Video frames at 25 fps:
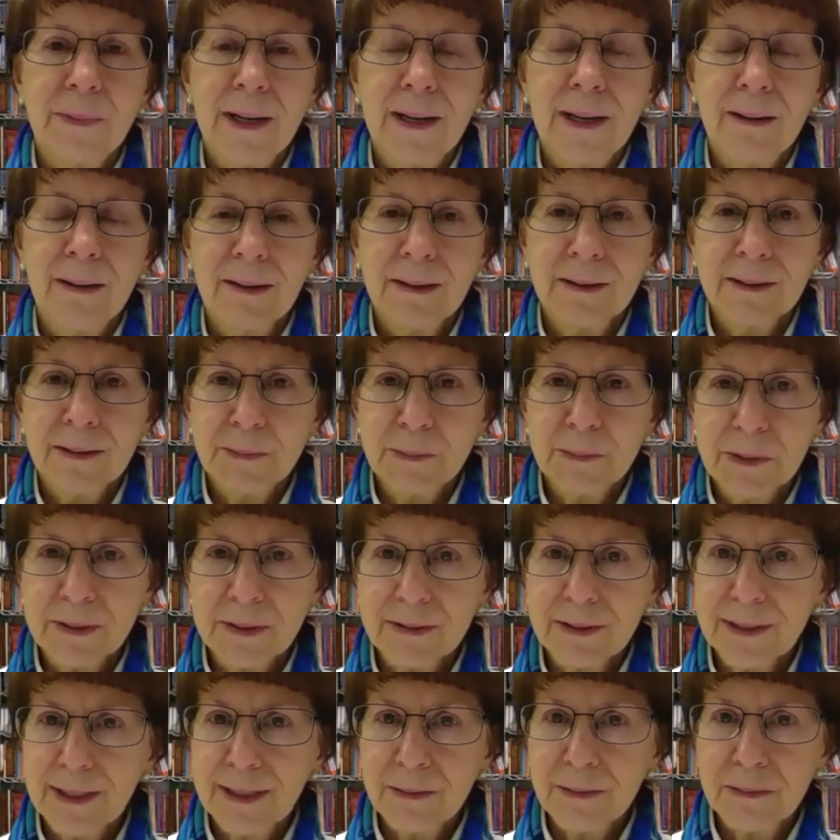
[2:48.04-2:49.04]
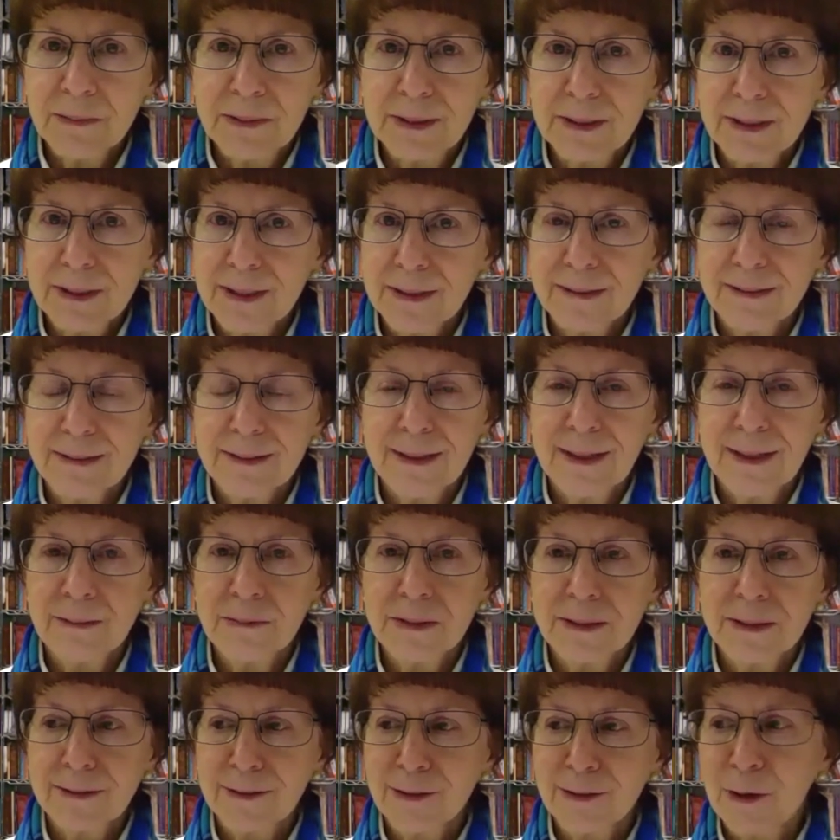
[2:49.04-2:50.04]
by all the birthday wishes. I
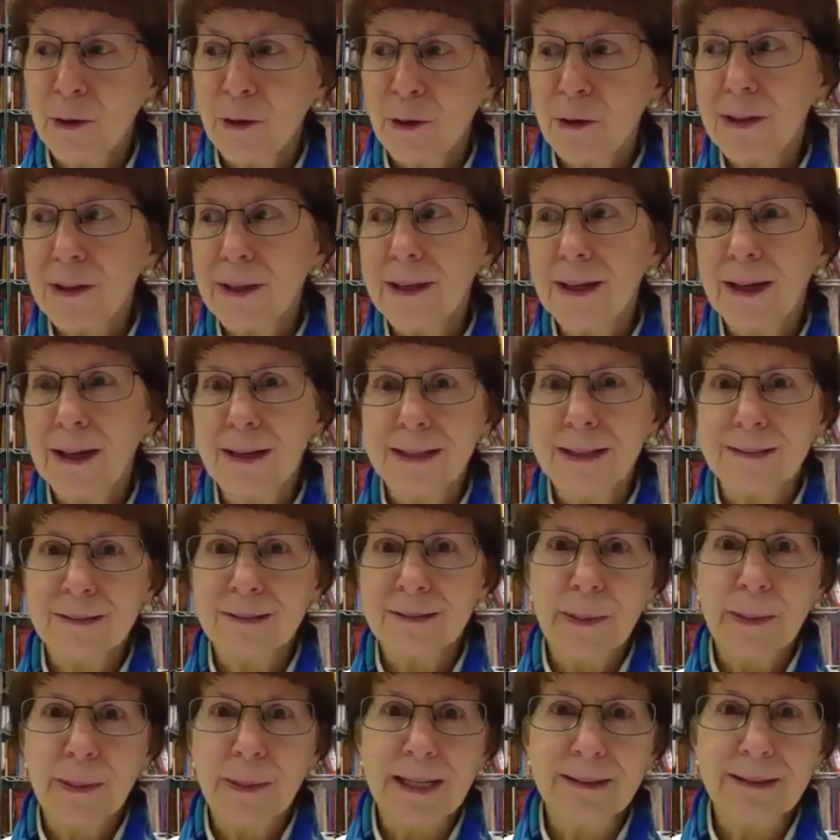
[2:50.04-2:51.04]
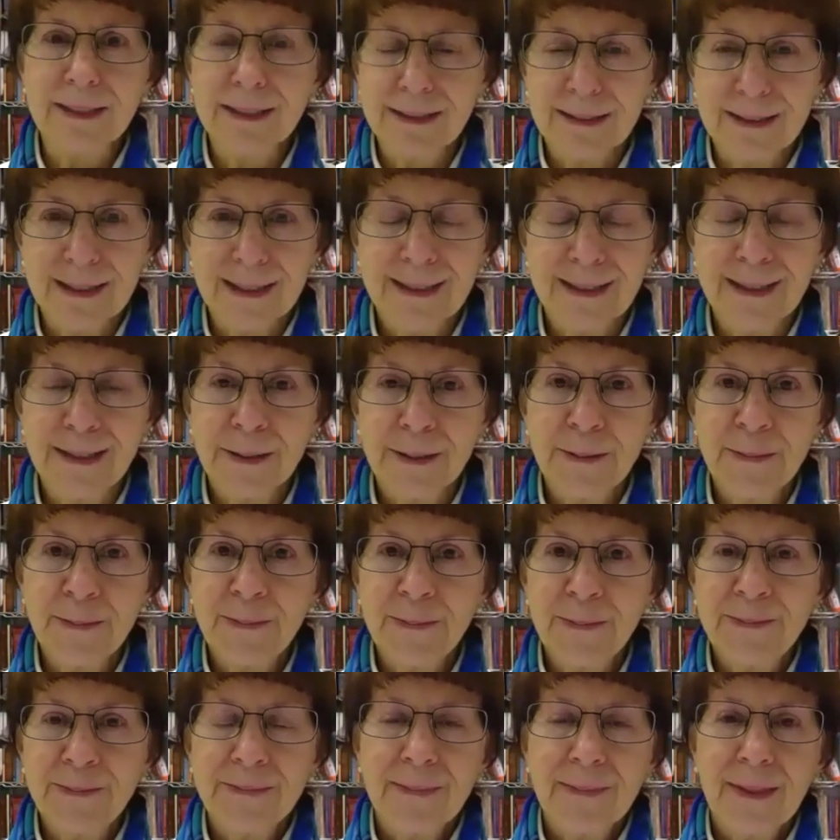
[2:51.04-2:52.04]
was totally unexpected.
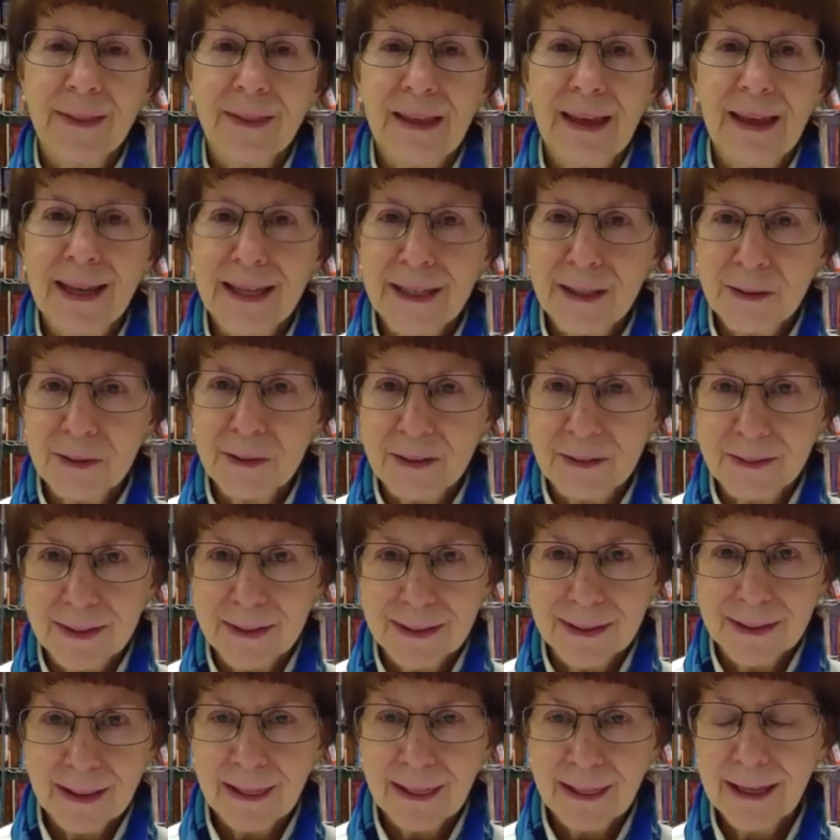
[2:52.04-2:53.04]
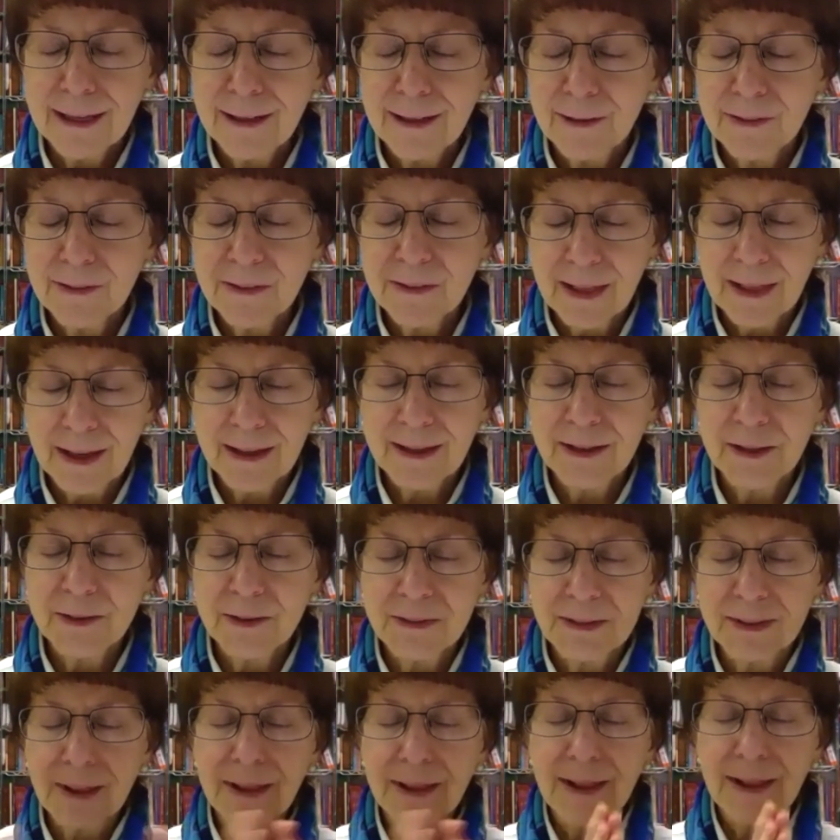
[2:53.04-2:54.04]
Thank you. Thank you. Thank
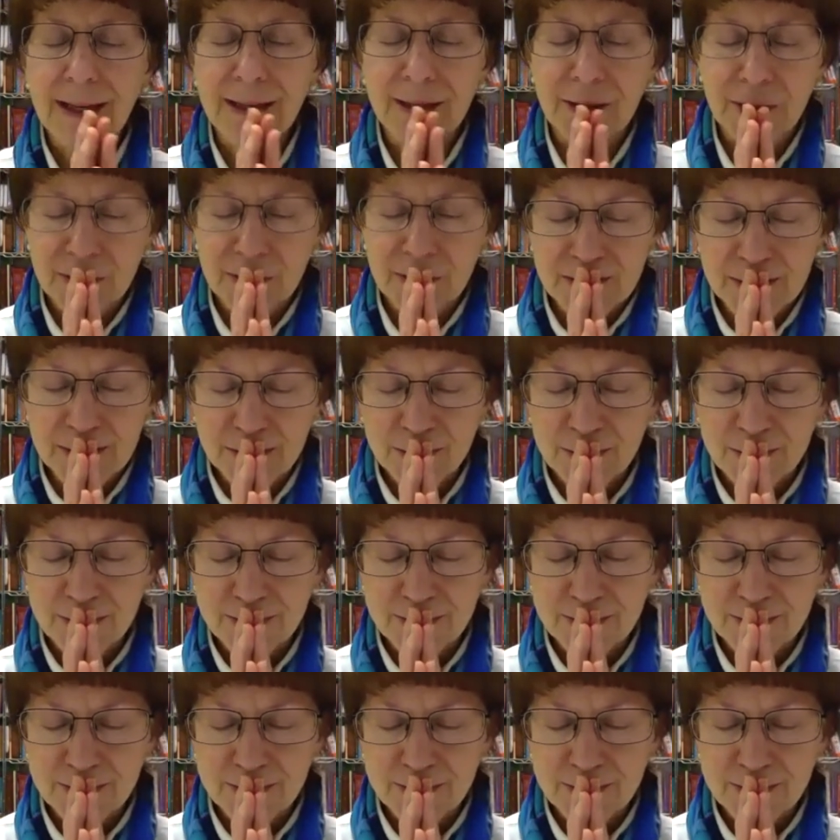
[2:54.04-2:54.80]
you. Thank you.